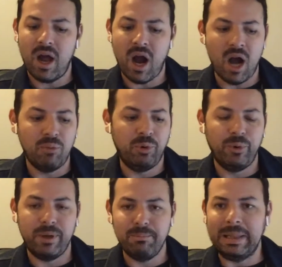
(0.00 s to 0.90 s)
are
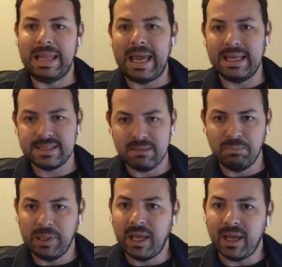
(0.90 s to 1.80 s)
putting plans in
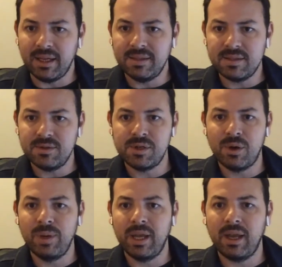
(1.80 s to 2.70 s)
place
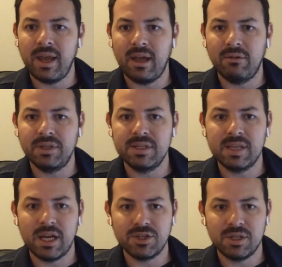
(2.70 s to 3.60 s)
so we can have a
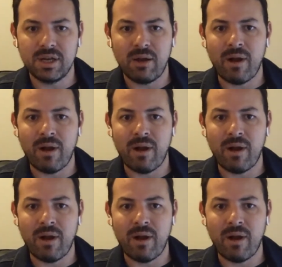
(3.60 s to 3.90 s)
discussion